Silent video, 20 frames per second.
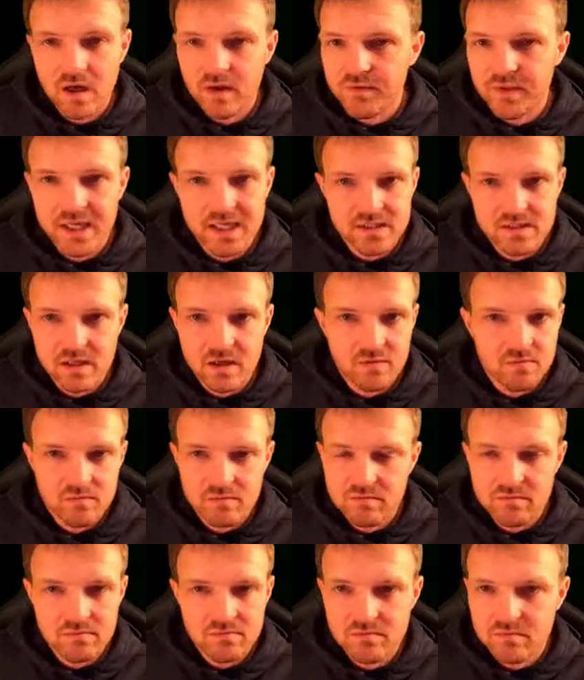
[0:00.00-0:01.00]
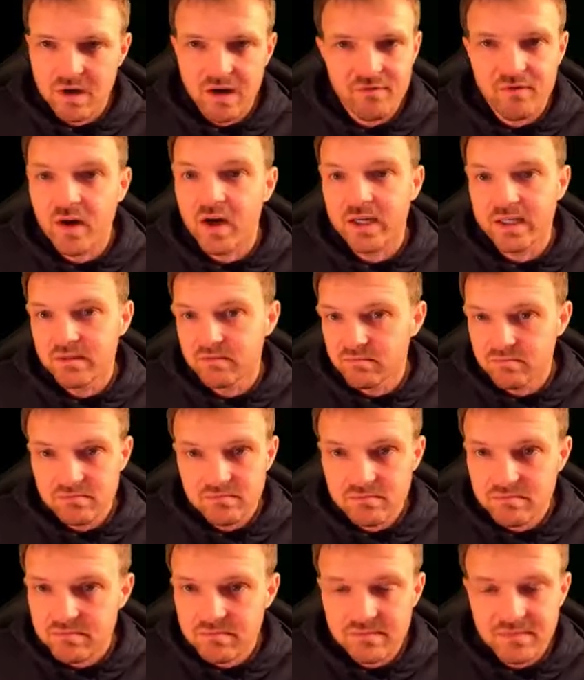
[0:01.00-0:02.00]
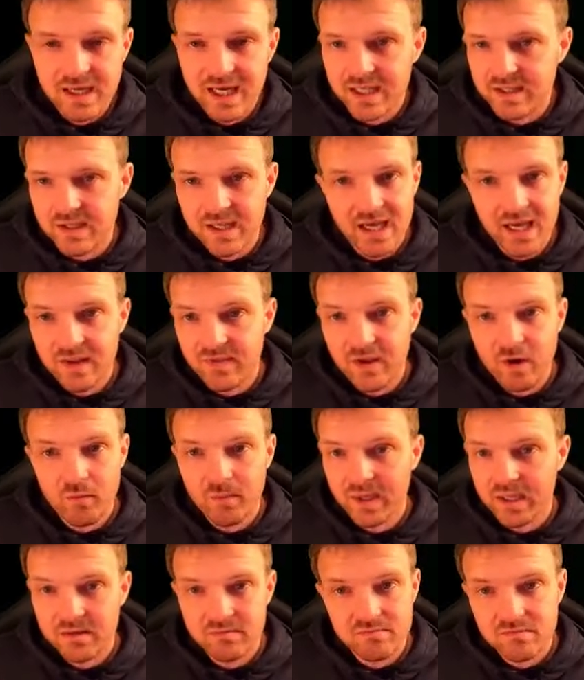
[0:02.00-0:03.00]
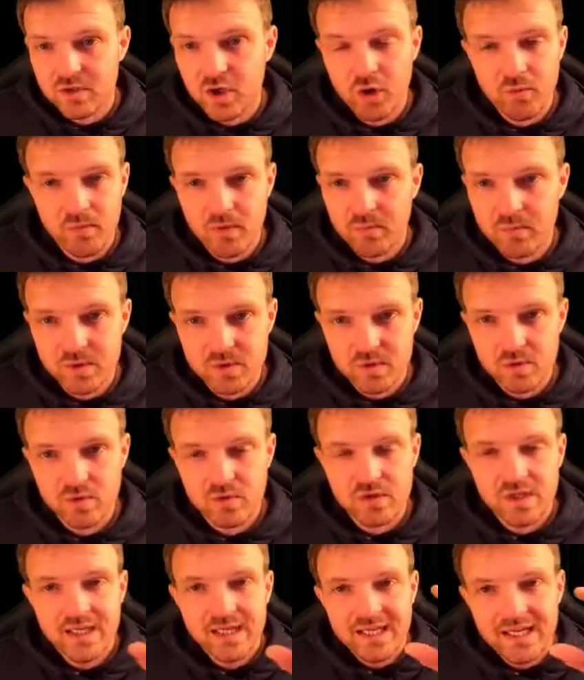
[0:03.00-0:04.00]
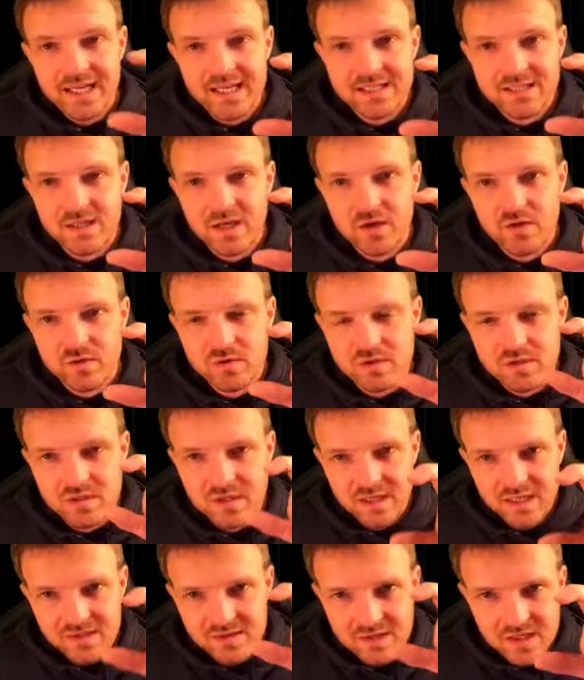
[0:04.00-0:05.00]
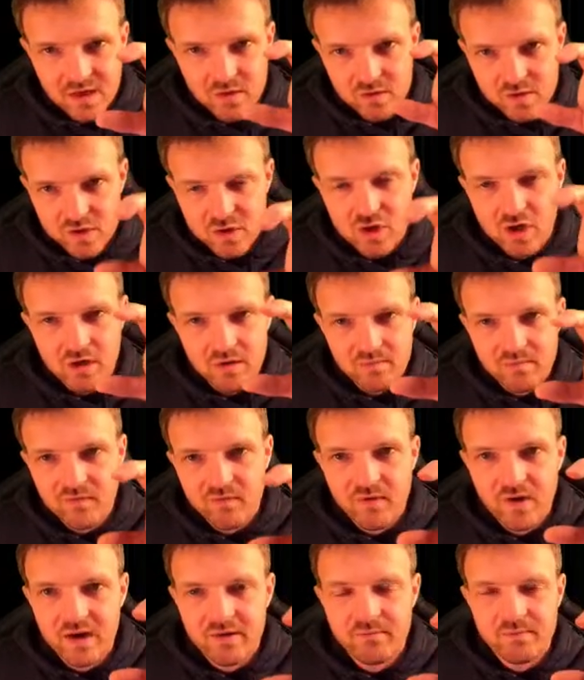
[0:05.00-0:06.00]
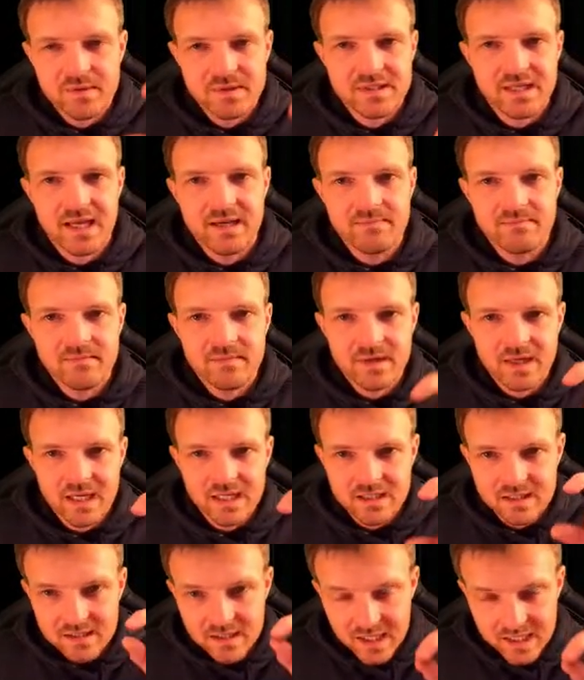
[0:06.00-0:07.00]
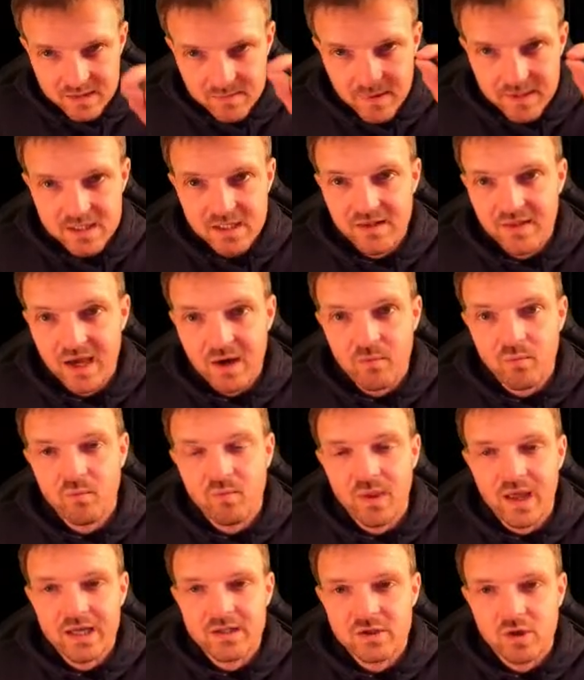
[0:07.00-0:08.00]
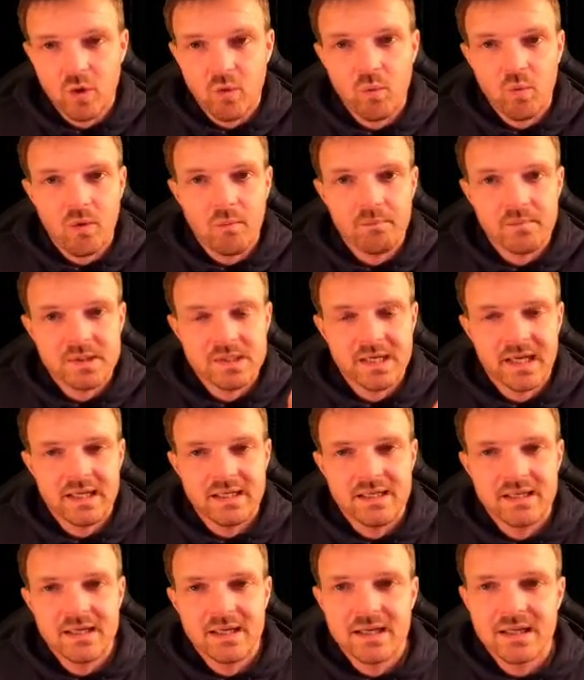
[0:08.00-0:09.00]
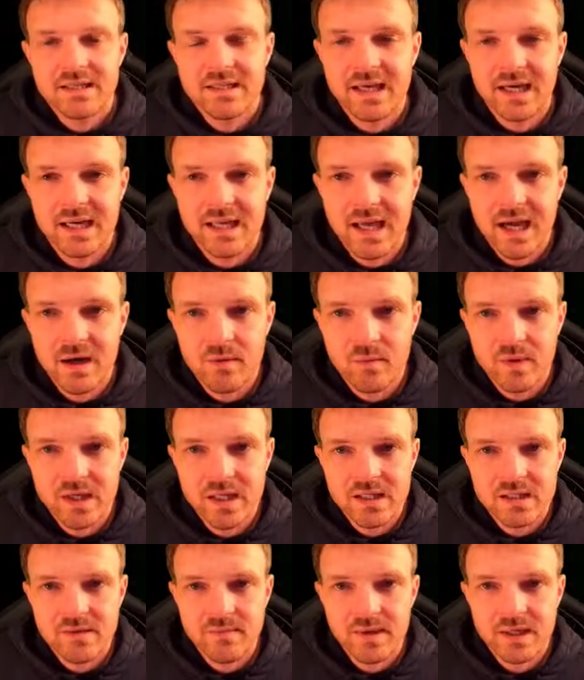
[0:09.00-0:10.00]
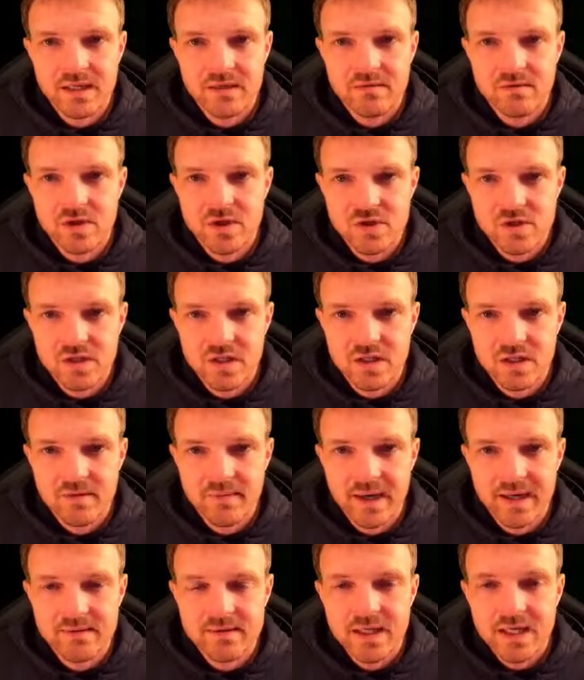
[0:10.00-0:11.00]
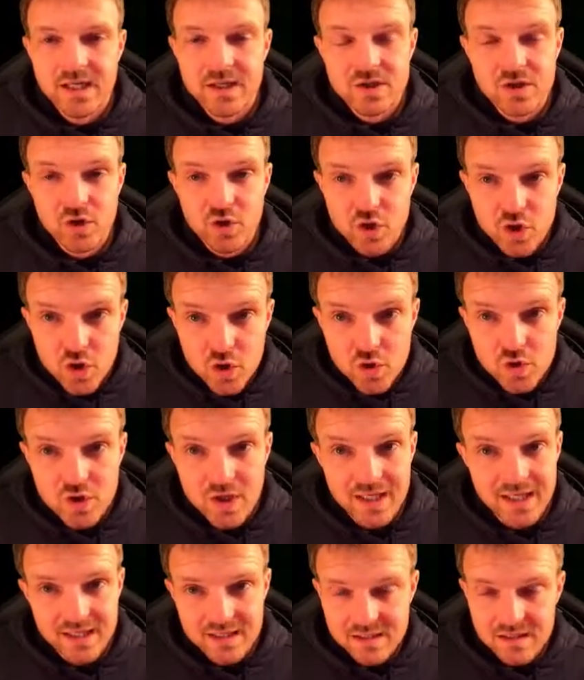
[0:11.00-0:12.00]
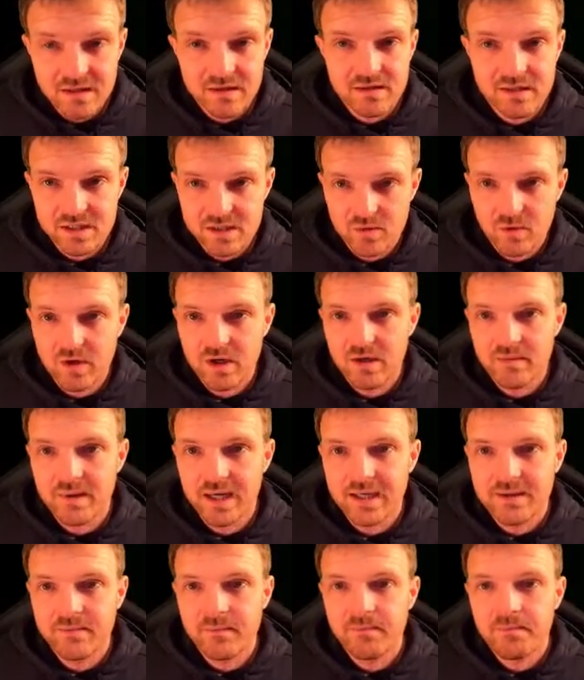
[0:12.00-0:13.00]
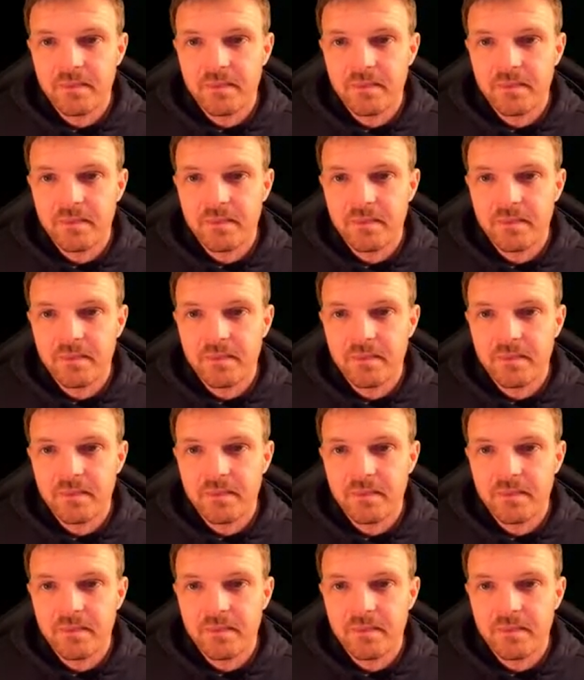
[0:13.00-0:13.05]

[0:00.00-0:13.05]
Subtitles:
things that are fine, and there'll be no problem at all. It's those top 5%, and especially that top 1% that we need to be concerned about. So usually it's nothing to worry about,